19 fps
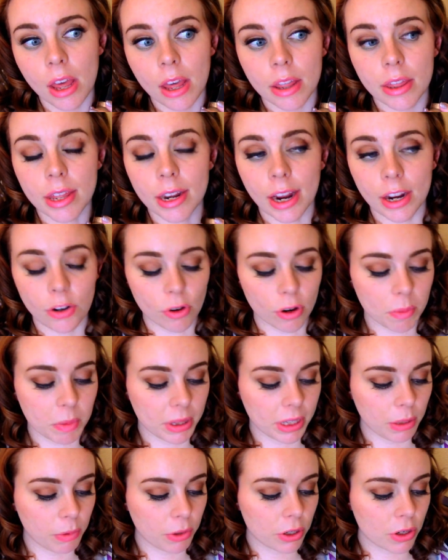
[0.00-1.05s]
than I
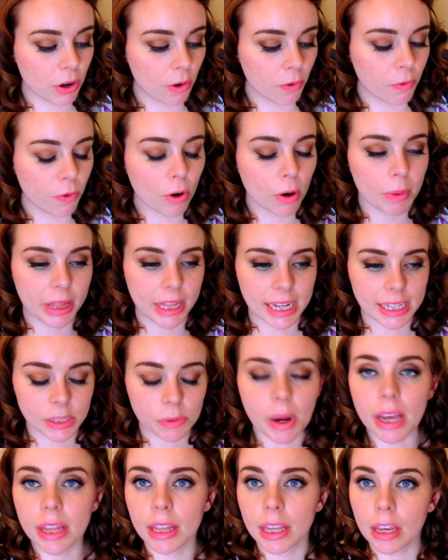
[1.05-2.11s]
normally would go for but that's
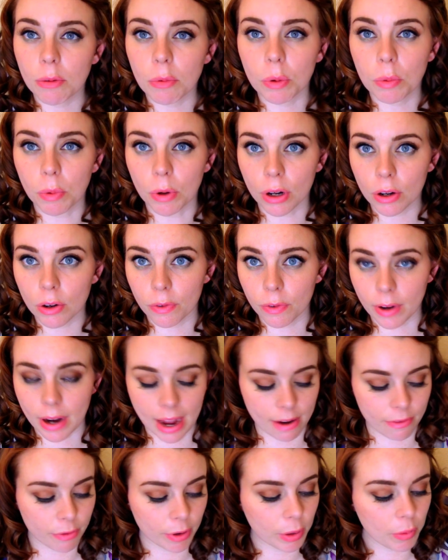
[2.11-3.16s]
why I think it would work for
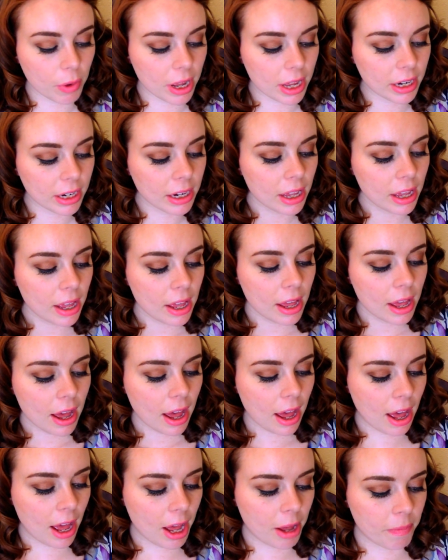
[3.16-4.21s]
everyone
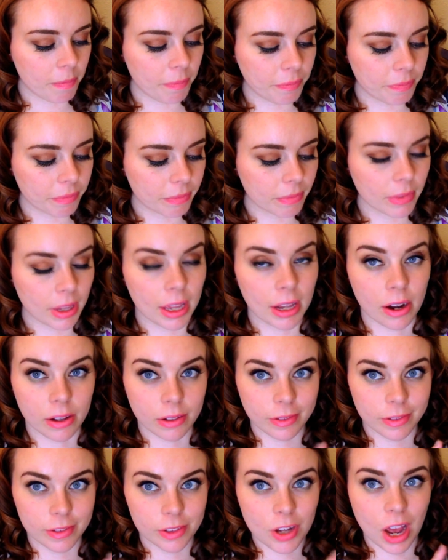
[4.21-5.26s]
um, and
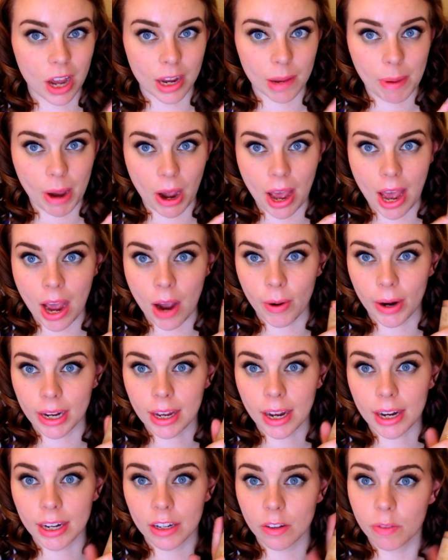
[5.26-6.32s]
I'll talk about how I
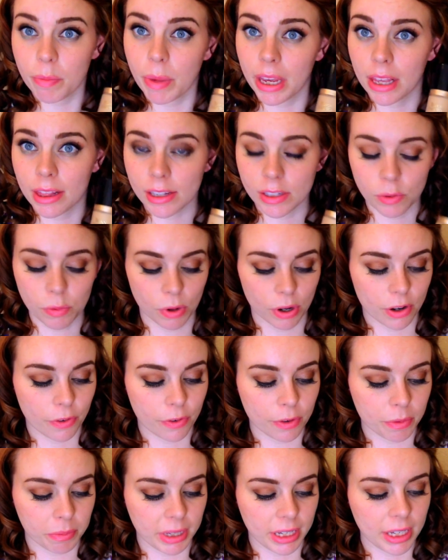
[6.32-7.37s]
kind of make this work
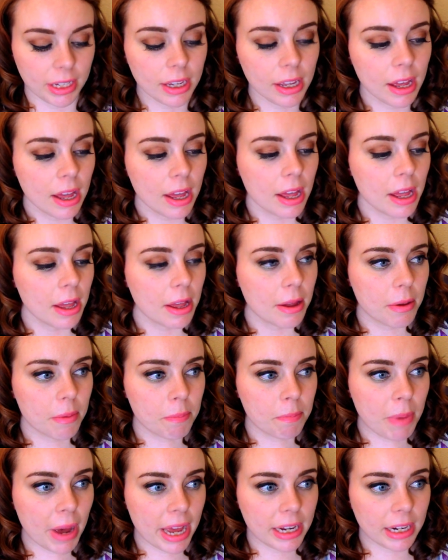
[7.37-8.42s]
for me
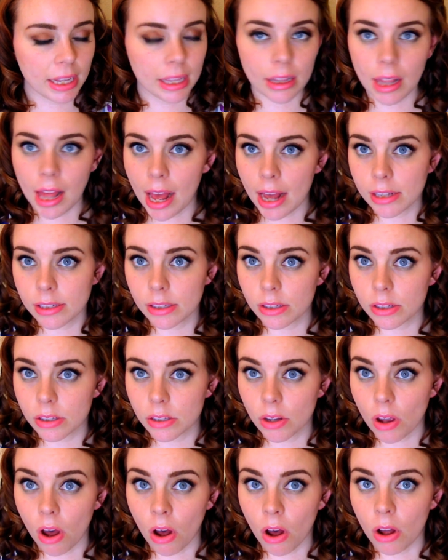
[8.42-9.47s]
but it
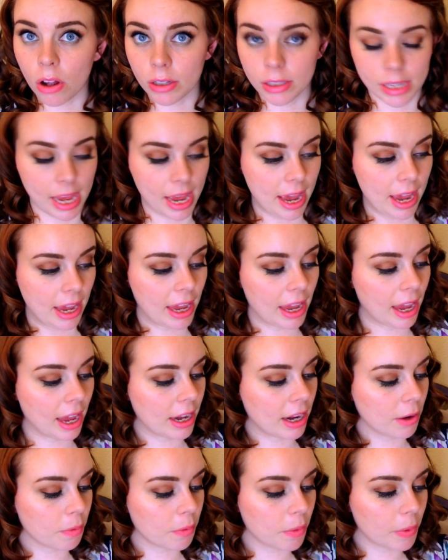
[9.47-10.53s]
lasts all day
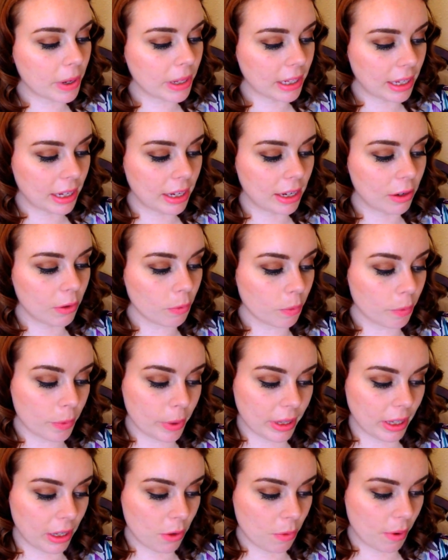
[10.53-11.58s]
and I really,
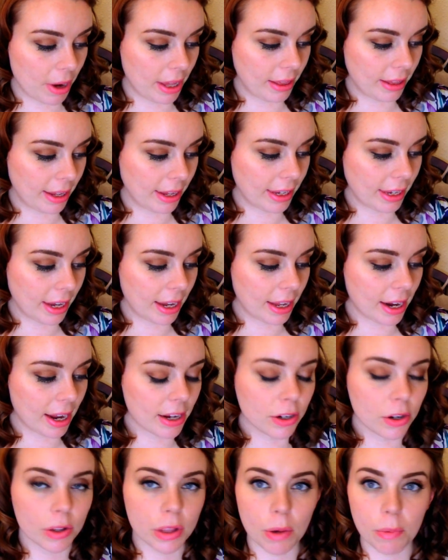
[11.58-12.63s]
really quite like it. I
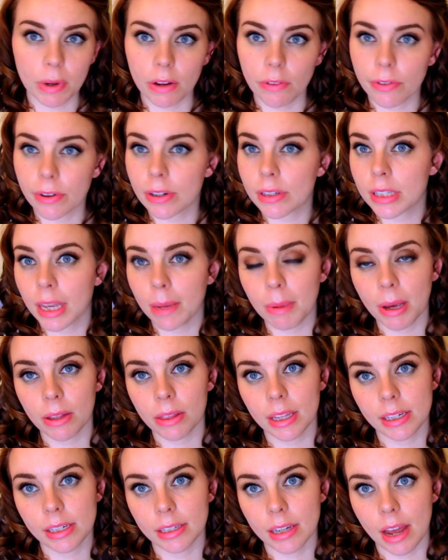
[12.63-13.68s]
know that when it first came out
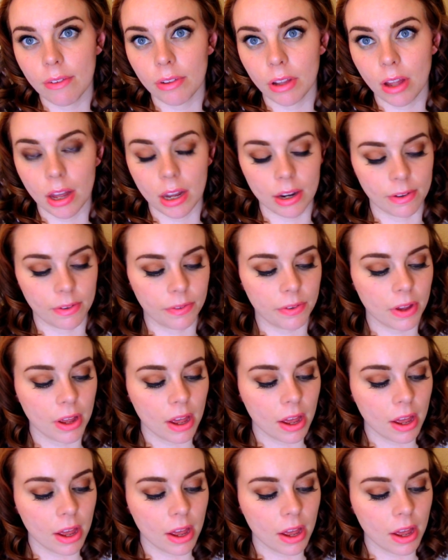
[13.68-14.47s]
they didn't have a lot of